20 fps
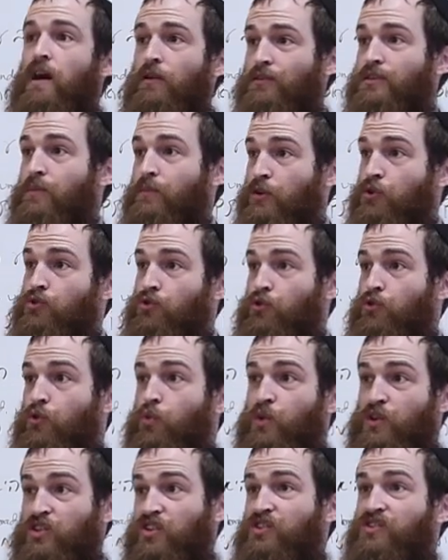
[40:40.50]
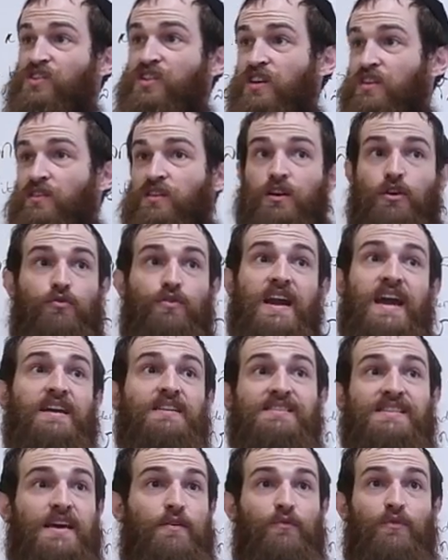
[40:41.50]
the ultimate truth, which is that the
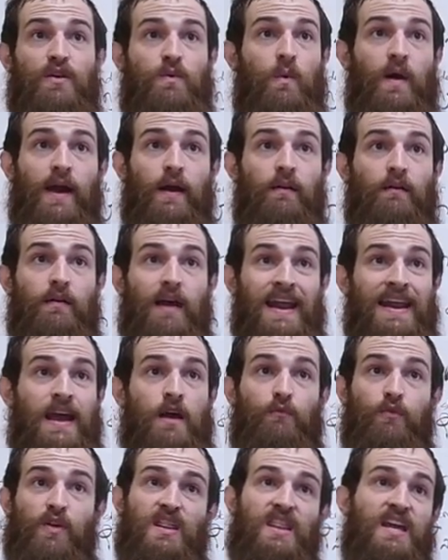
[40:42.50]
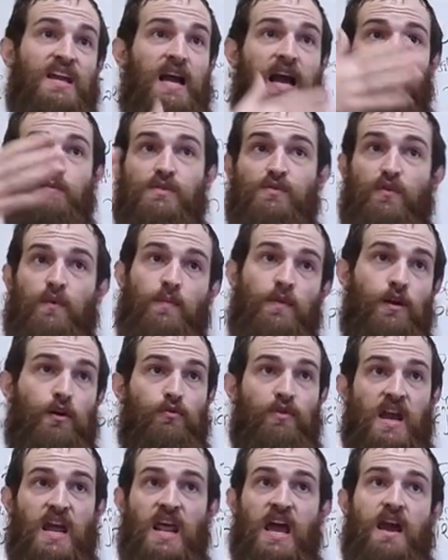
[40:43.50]
Creator's everywhere. And everything comes from the
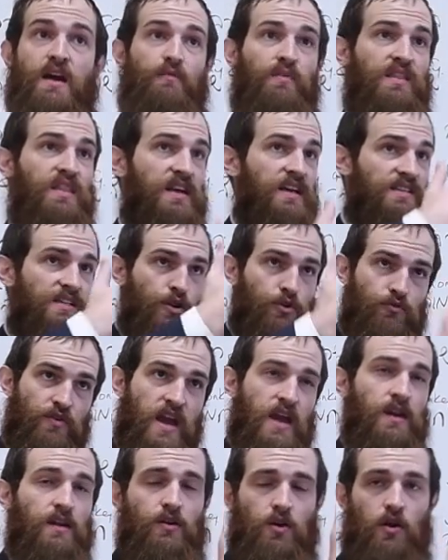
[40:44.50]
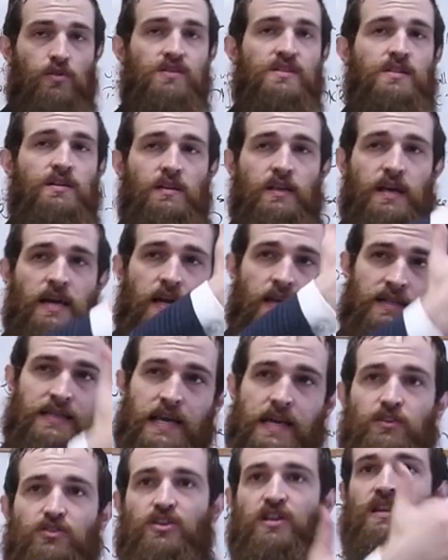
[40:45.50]
Creator. Everything is created constantly,
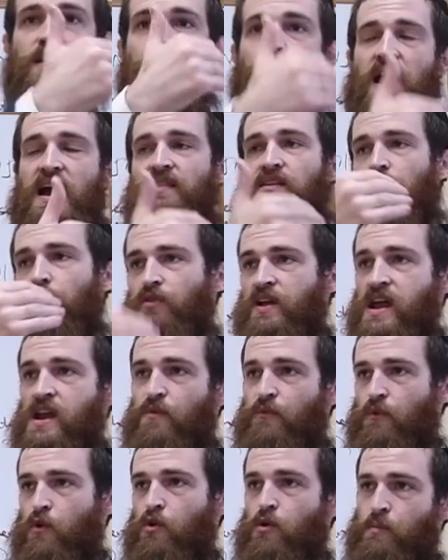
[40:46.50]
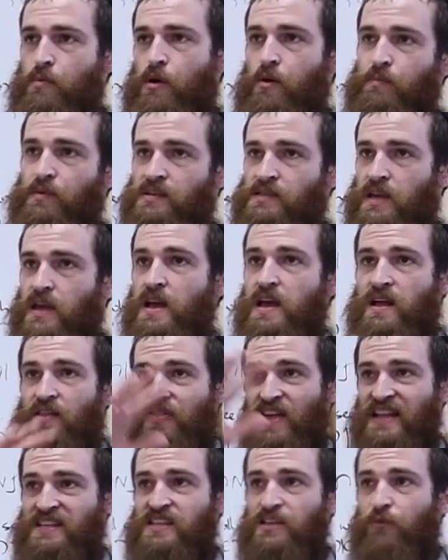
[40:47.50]
intentionally by the Creator for a purpose.
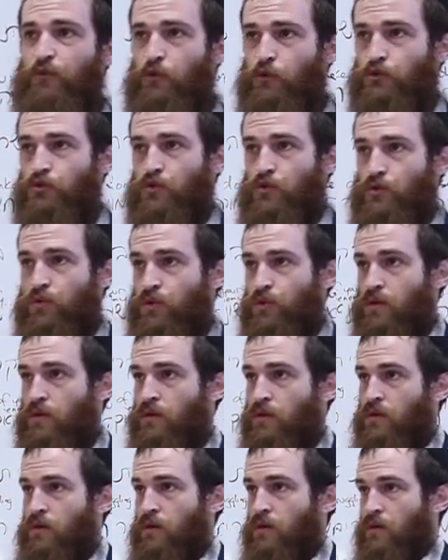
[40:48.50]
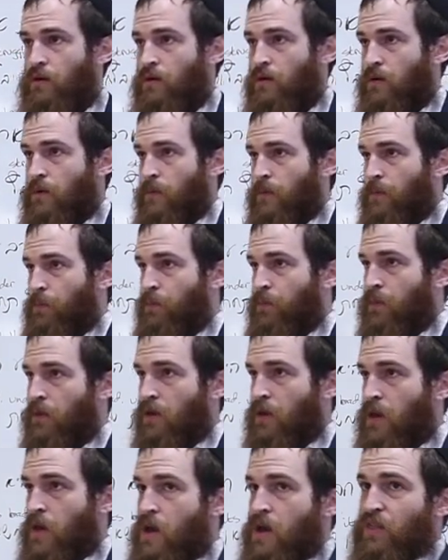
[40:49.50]
That's the full truth.
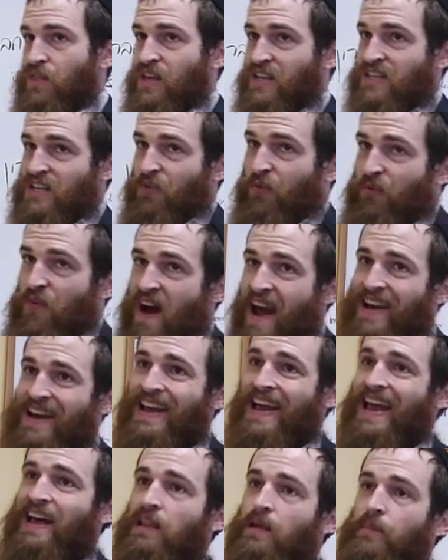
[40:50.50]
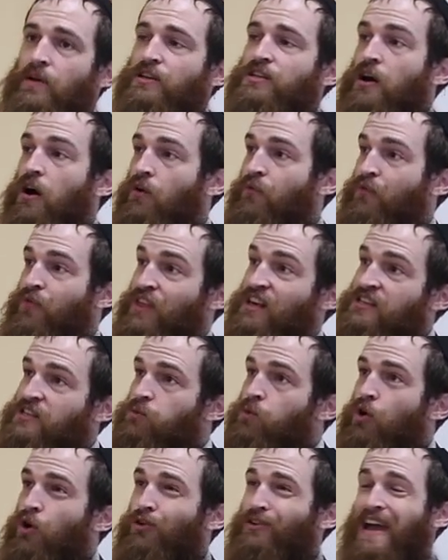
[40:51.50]
The defining element of
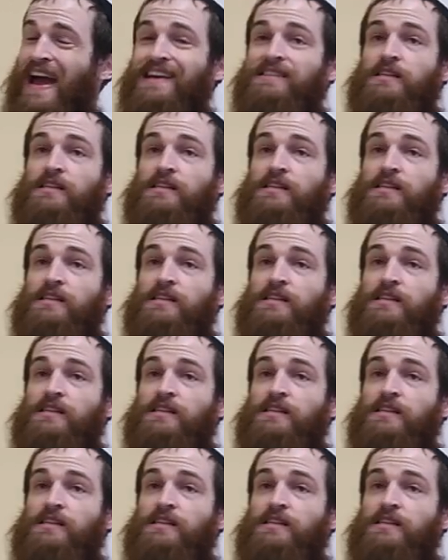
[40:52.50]
this world,